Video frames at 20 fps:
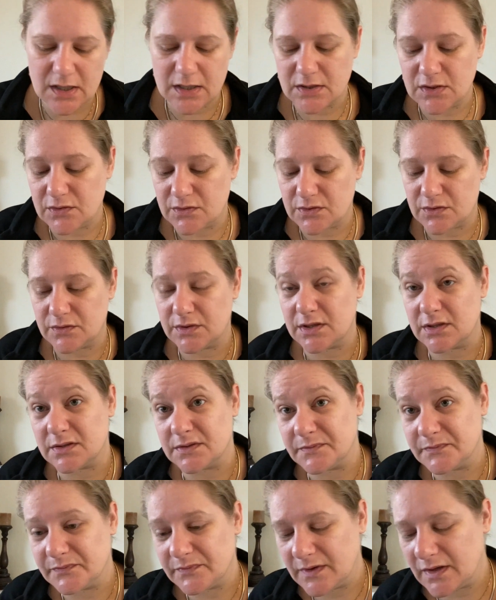I don't know yet.
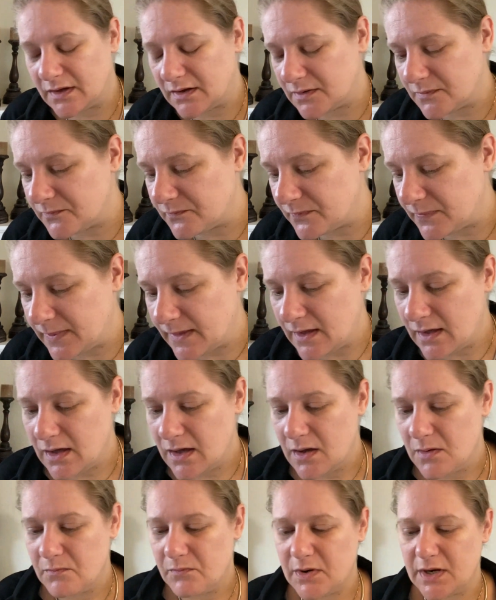
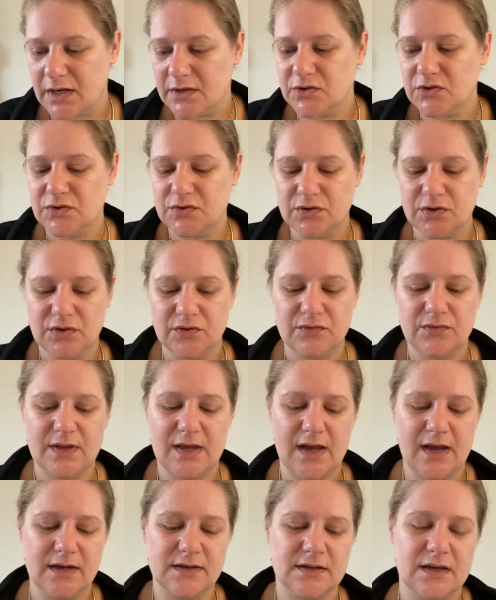But I do know
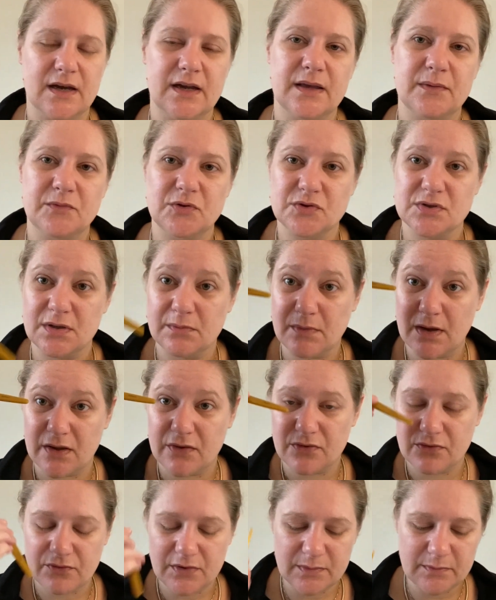that I am using my
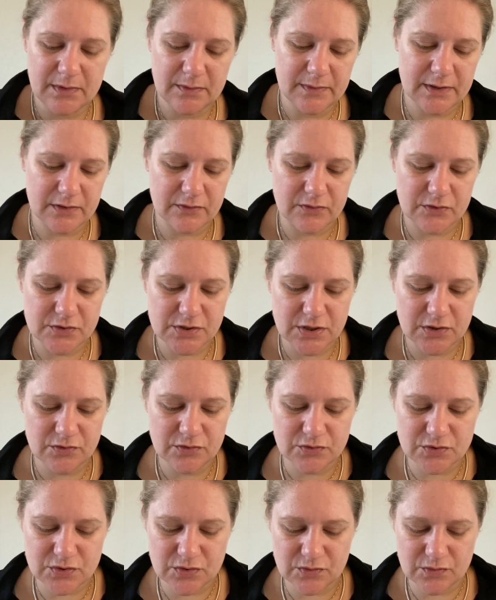3mm crochet
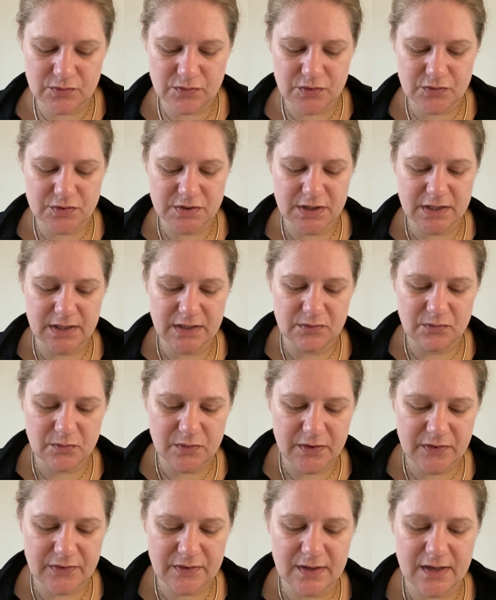hook to crochet it
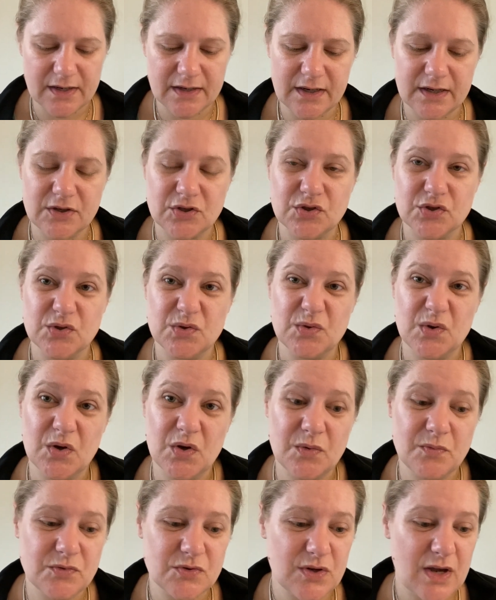with, and I do
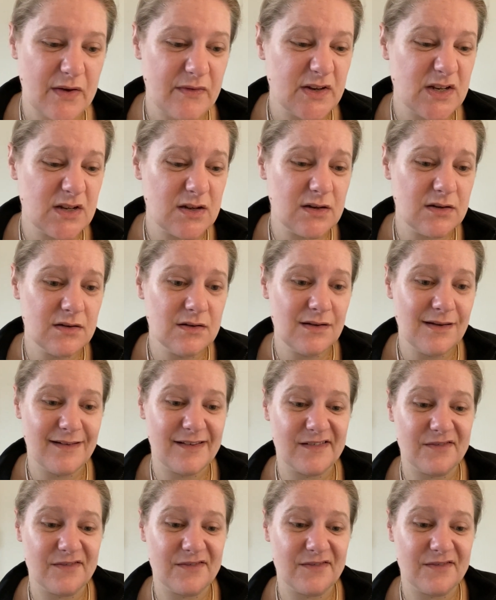hope to have it done